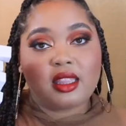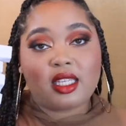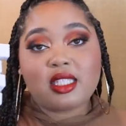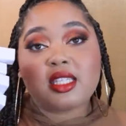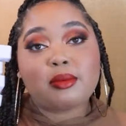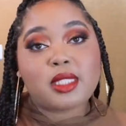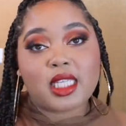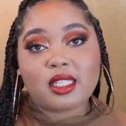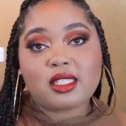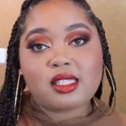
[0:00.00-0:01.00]

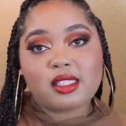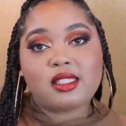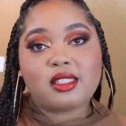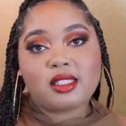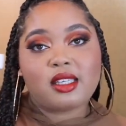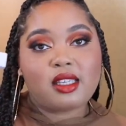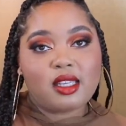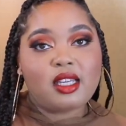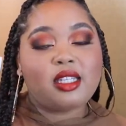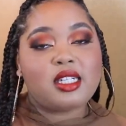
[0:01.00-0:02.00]
lipsticks.
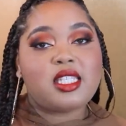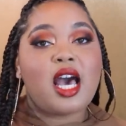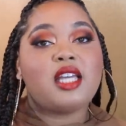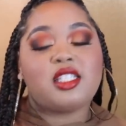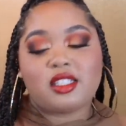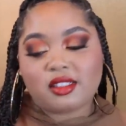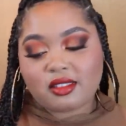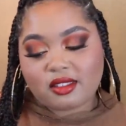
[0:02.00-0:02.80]
Natasha.